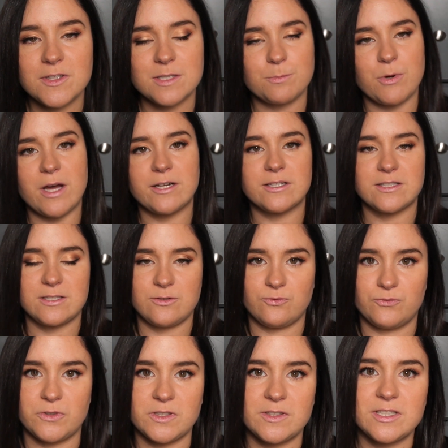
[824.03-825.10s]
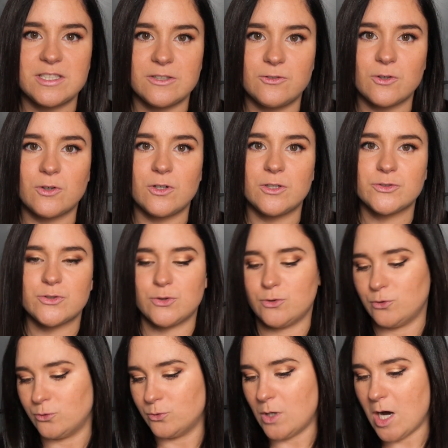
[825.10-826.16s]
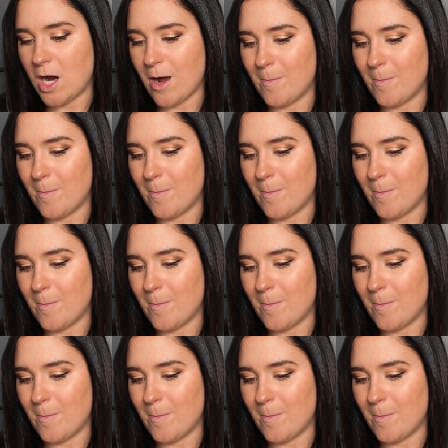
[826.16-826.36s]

these products is really difficult to,